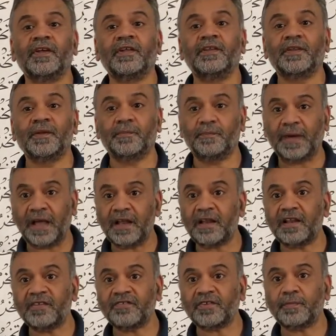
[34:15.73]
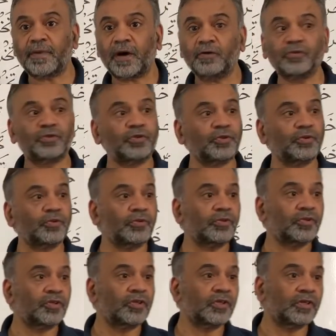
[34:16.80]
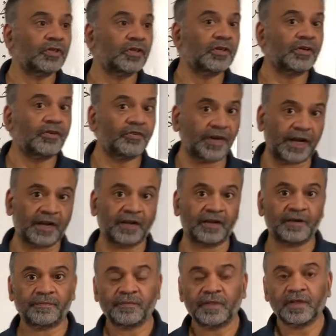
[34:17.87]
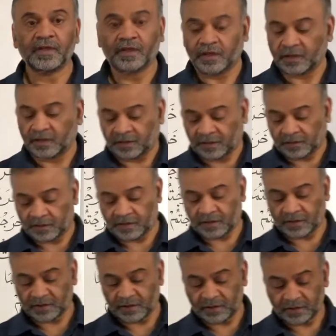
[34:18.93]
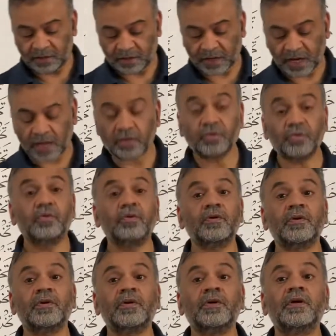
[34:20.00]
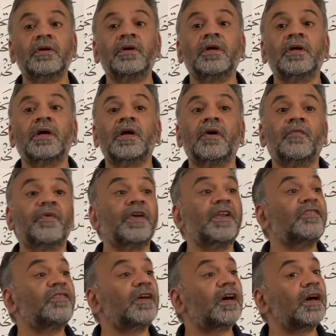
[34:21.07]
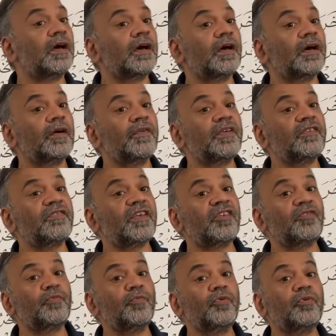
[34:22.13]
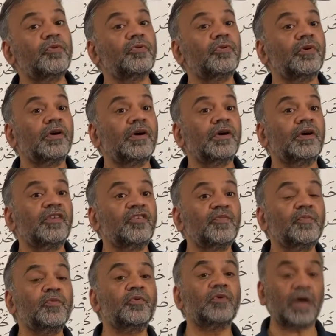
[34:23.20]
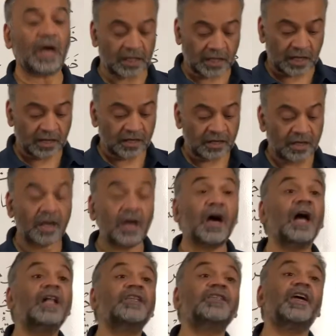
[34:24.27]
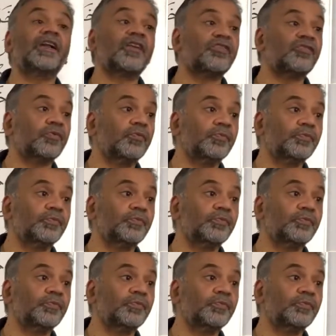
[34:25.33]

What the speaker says: the bell is about to ring. Yakadu, where is the ismu kada? Al jarasu.